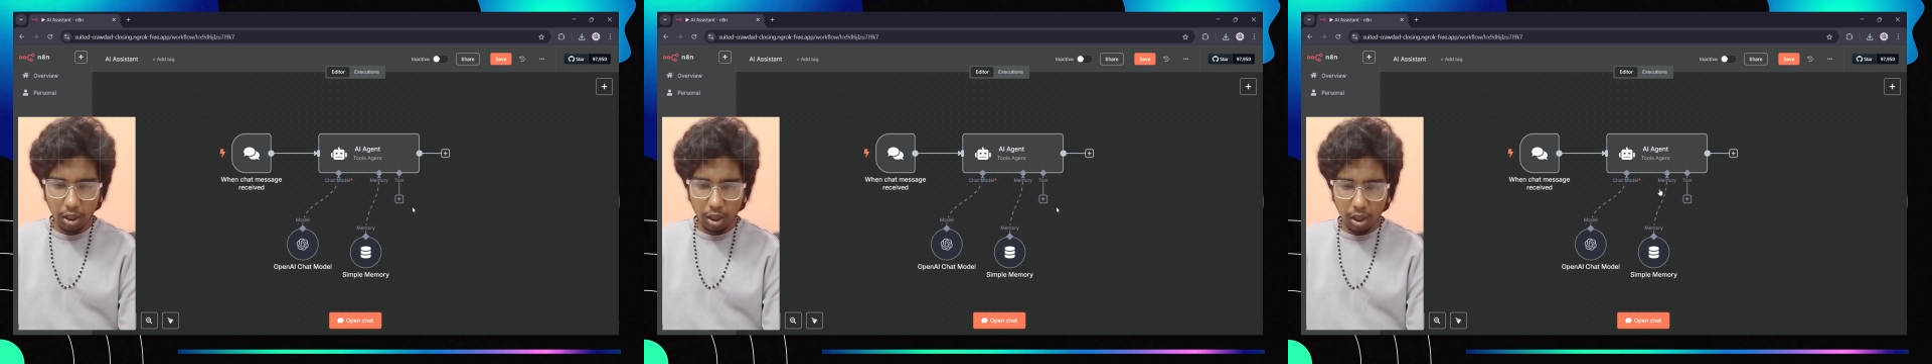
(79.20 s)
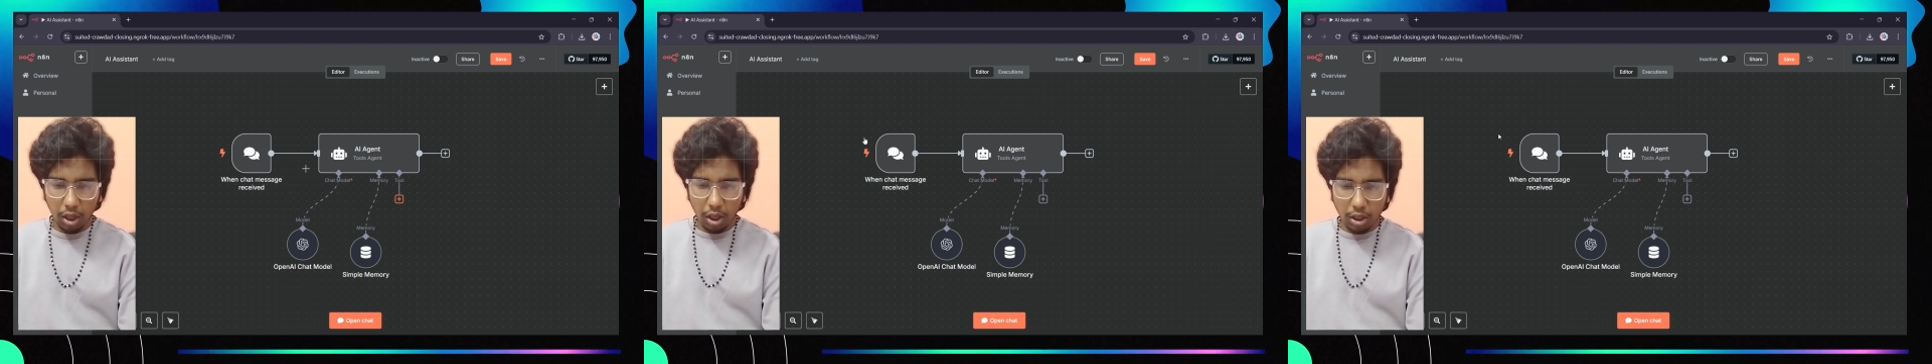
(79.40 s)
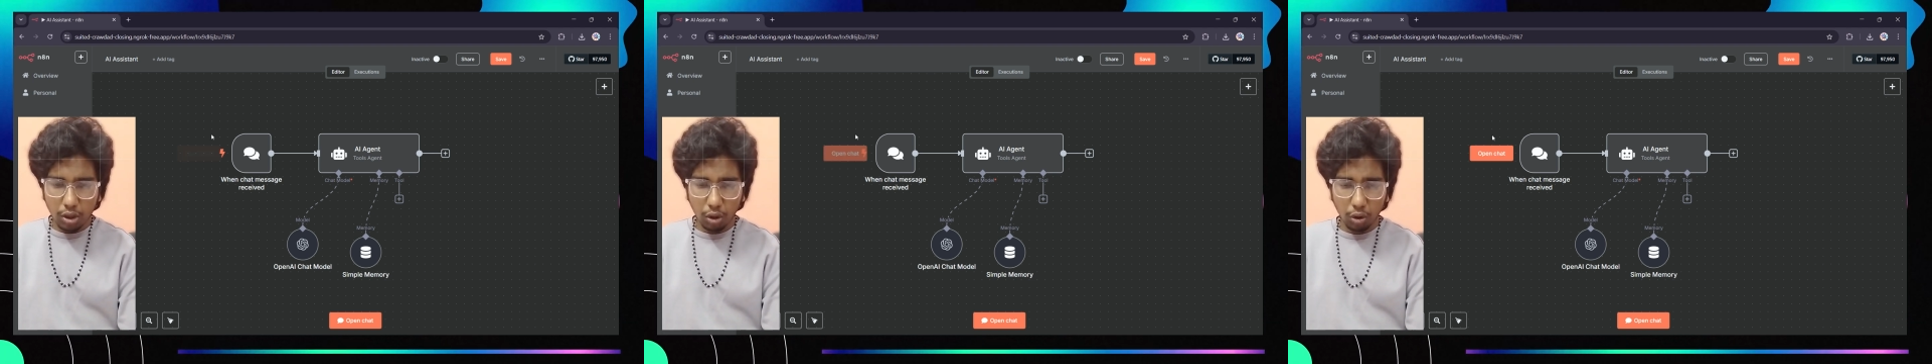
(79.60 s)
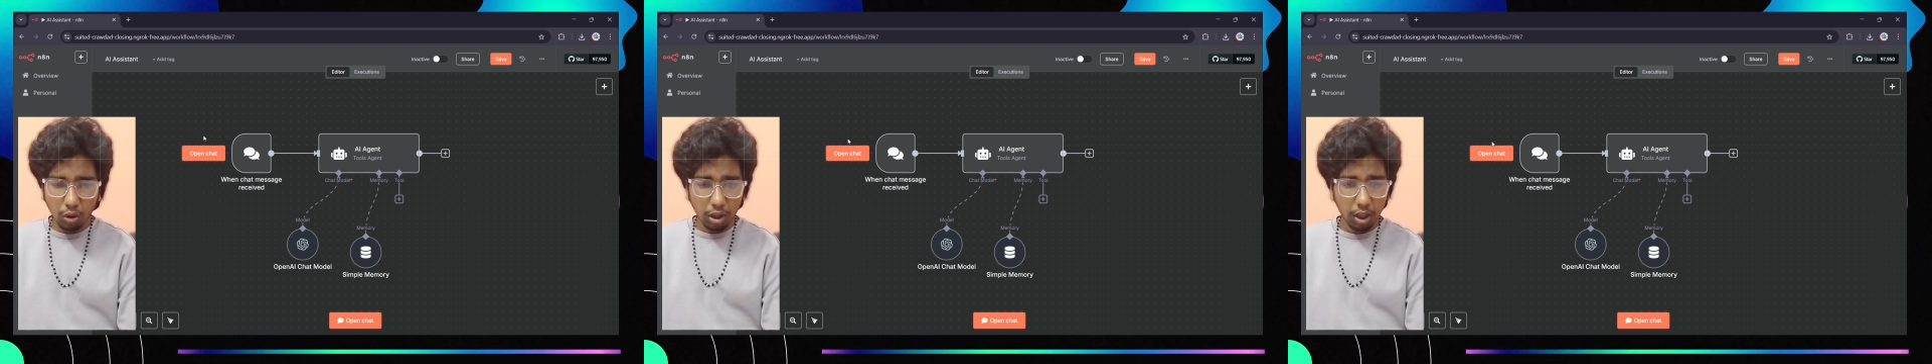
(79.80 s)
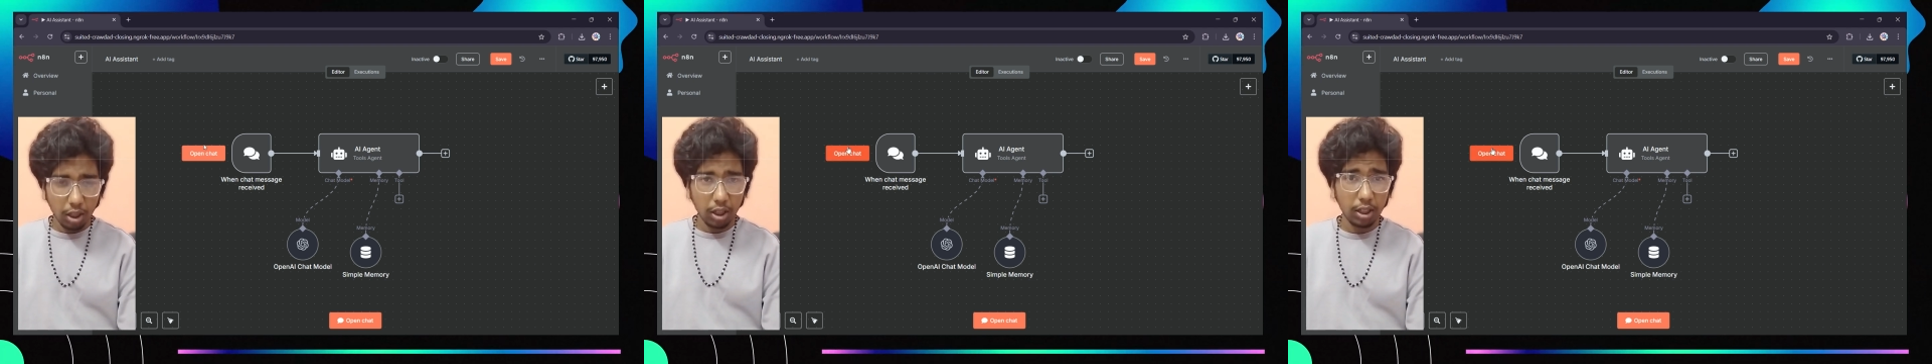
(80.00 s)

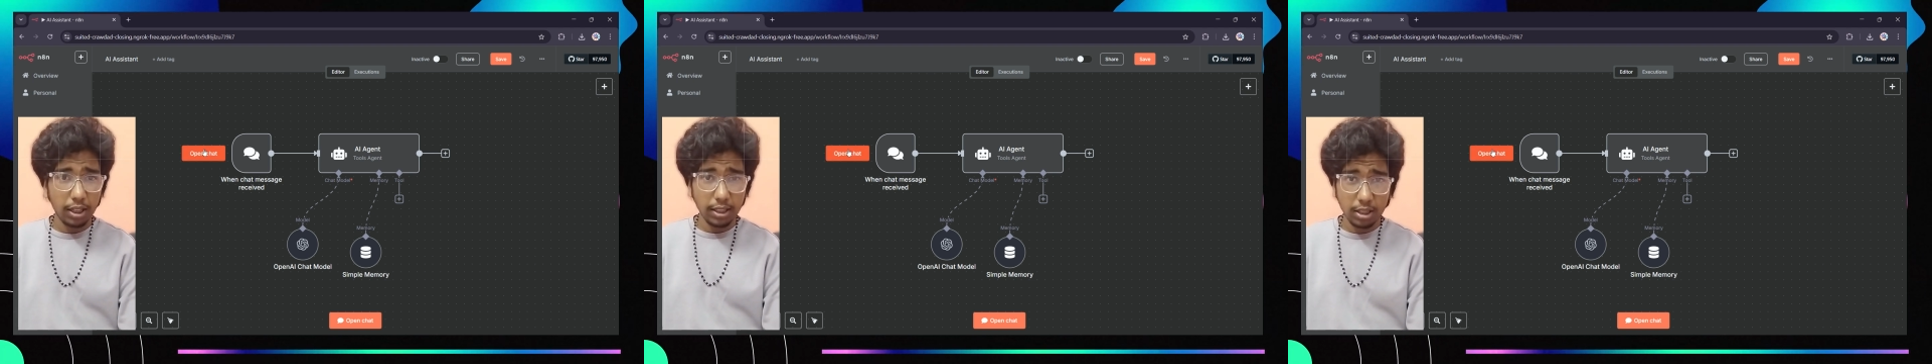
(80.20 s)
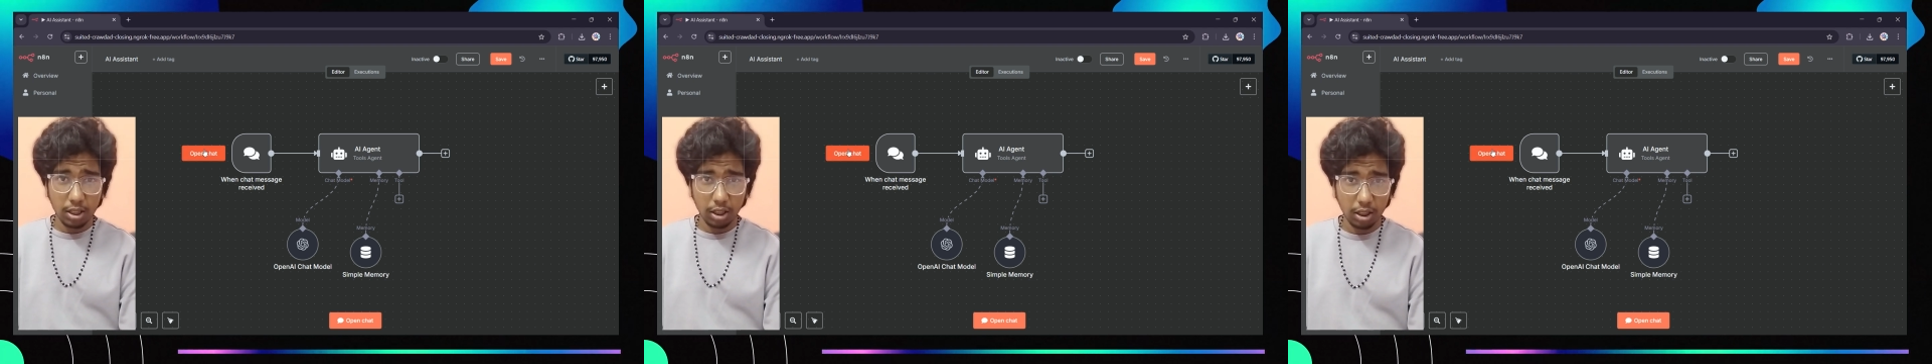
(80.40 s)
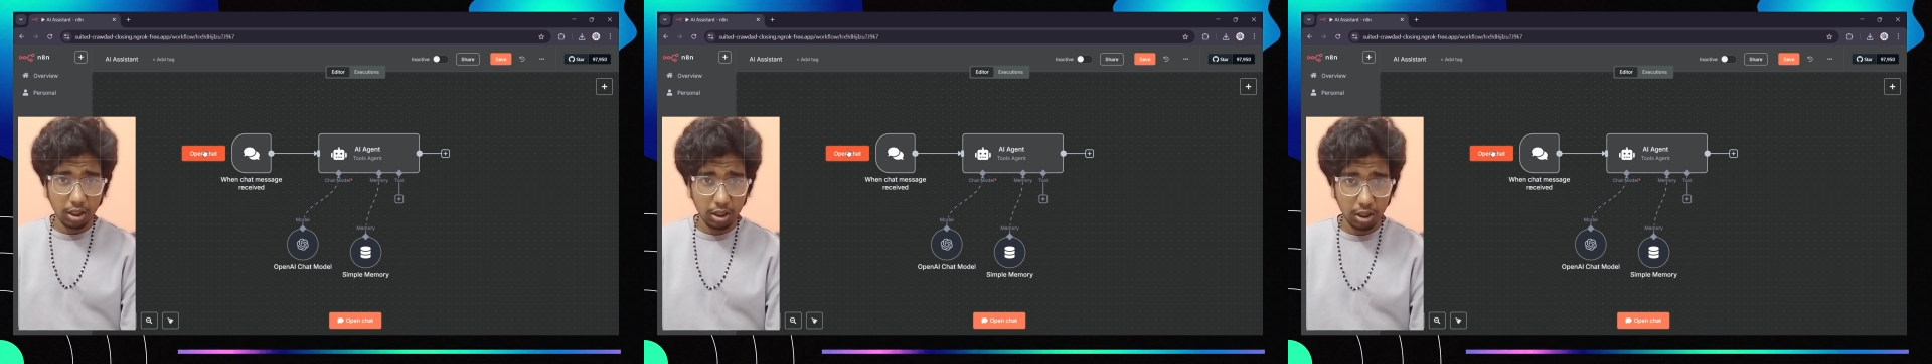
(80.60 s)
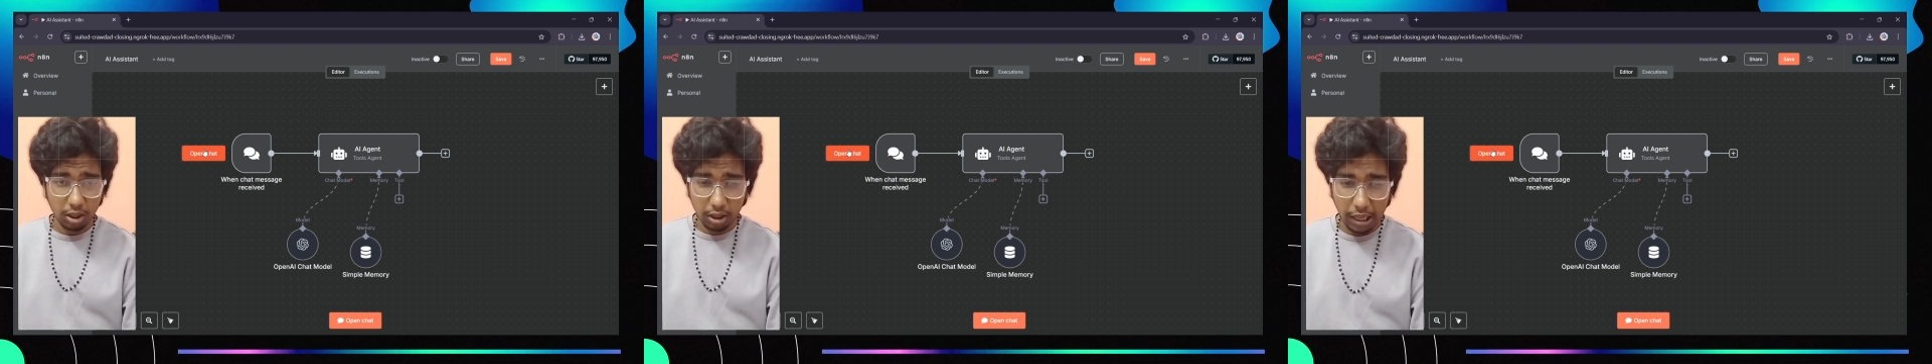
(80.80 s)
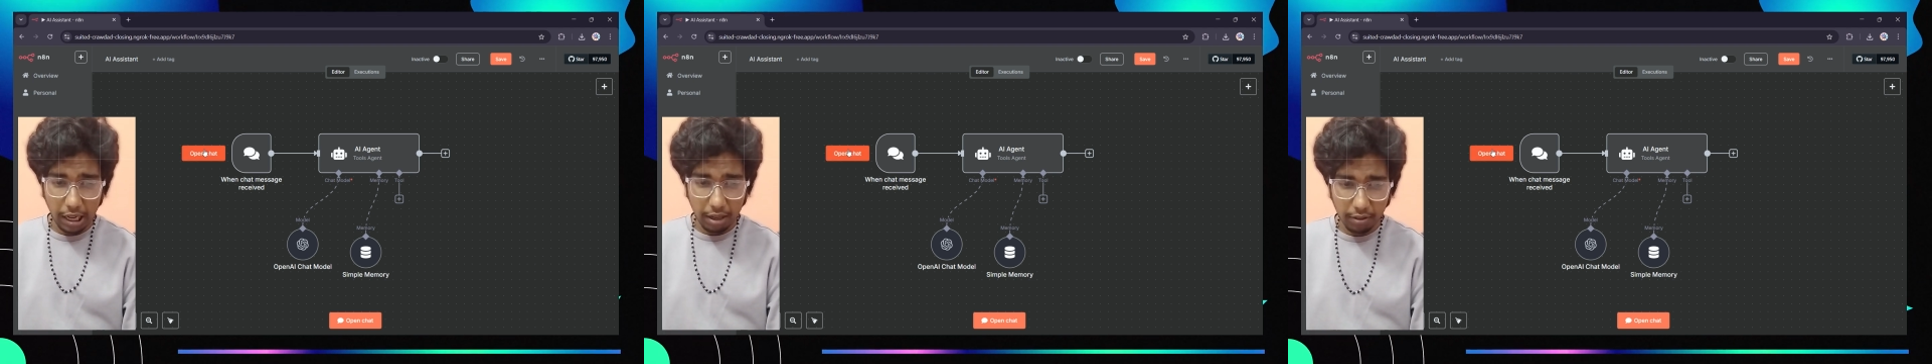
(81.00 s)
So let's
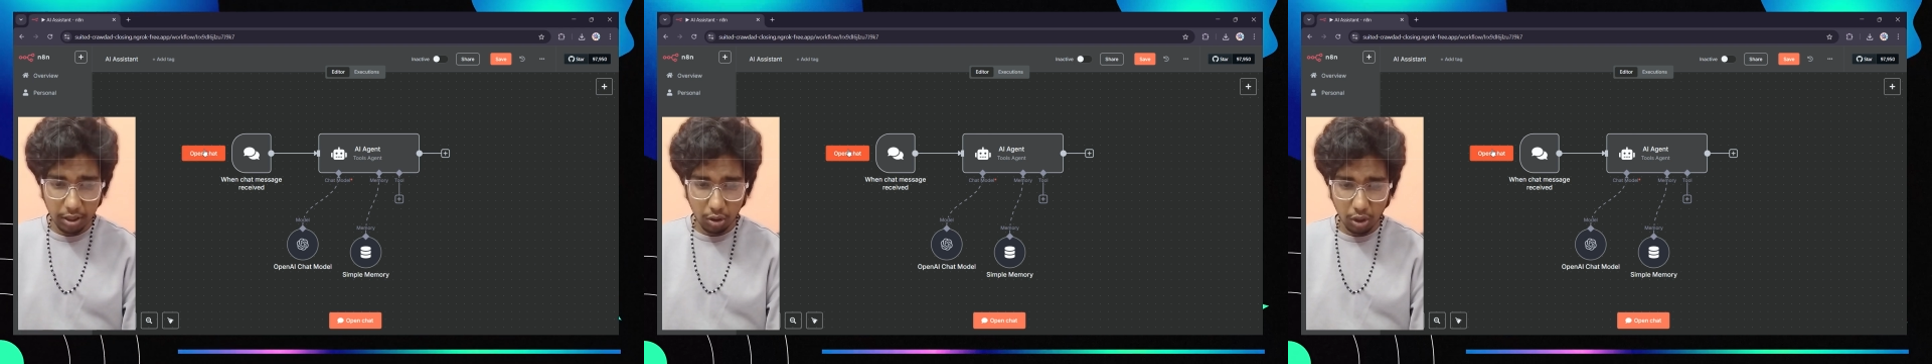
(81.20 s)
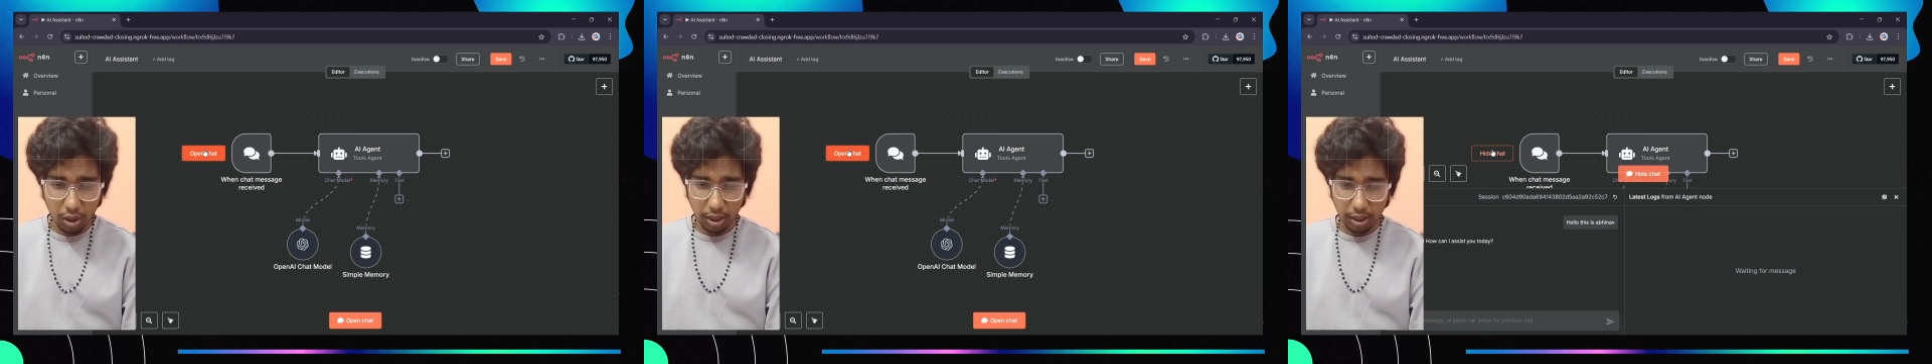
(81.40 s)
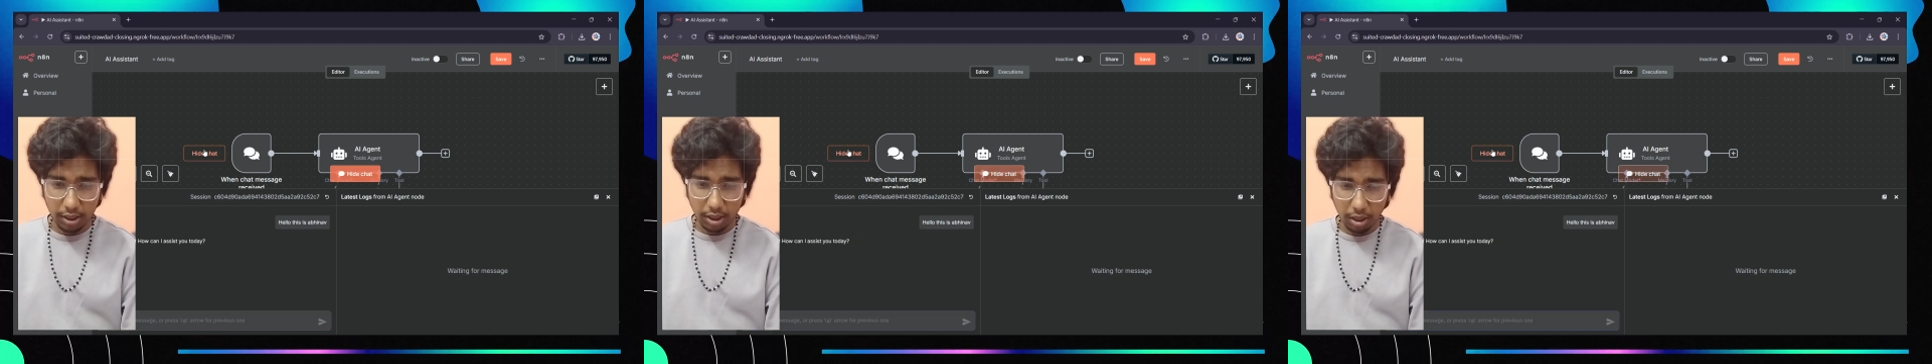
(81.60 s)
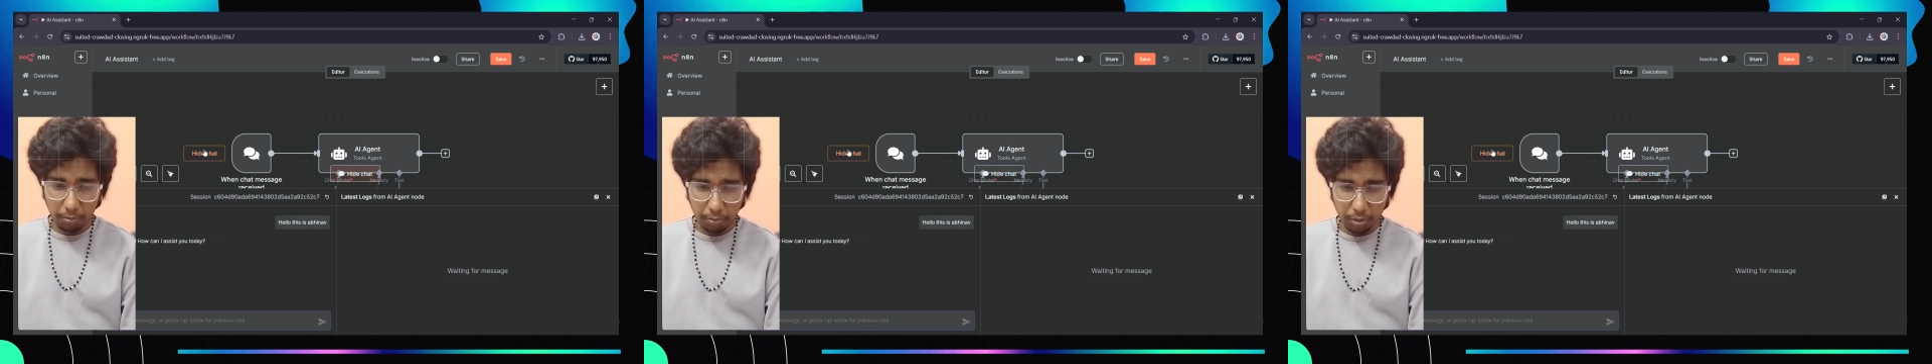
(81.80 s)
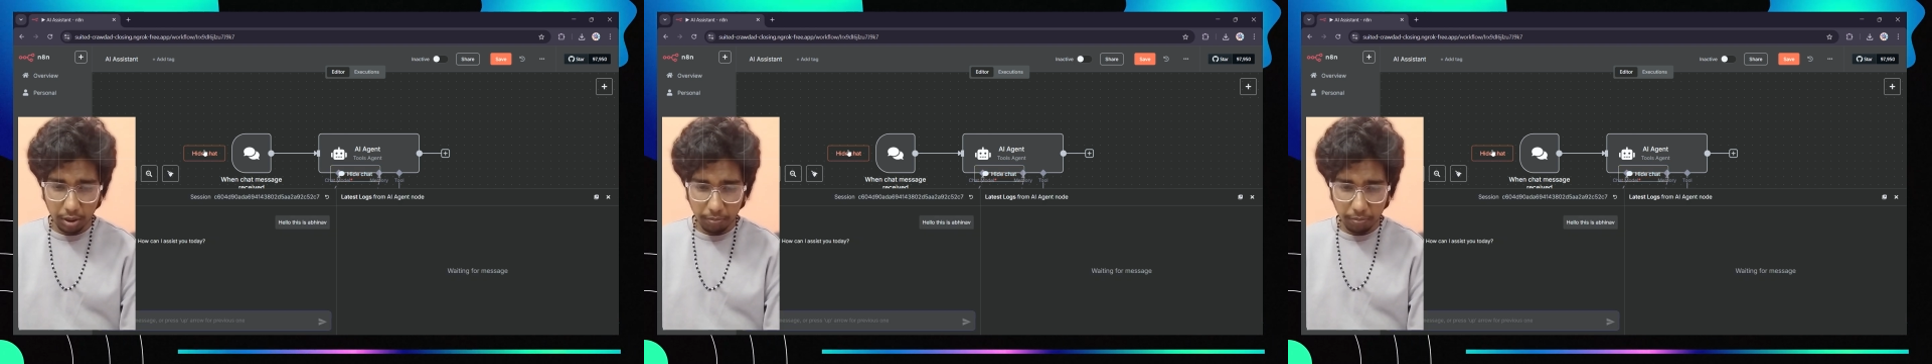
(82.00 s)
dive into an example.